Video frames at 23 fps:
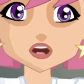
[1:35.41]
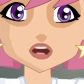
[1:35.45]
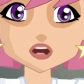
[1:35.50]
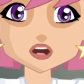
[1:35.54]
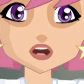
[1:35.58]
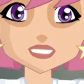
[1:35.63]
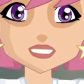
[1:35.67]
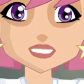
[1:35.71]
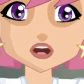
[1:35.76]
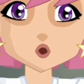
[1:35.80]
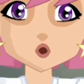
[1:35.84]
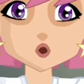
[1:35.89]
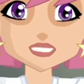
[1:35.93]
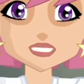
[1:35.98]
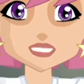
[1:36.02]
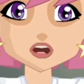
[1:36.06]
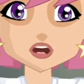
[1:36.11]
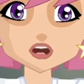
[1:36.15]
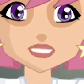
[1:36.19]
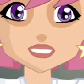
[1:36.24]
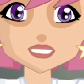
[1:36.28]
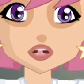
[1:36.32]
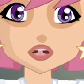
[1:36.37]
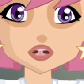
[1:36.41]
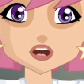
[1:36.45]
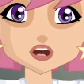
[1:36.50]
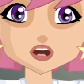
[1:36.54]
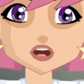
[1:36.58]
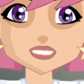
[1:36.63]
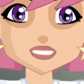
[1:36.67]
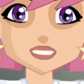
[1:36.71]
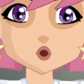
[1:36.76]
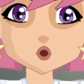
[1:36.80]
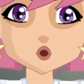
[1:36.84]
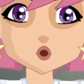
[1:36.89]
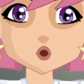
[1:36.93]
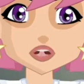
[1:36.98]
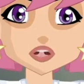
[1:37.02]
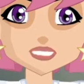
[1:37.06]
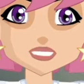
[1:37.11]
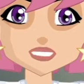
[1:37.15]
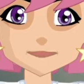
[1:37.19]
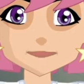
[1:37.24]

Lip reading: And I certainly can't do it on purpose,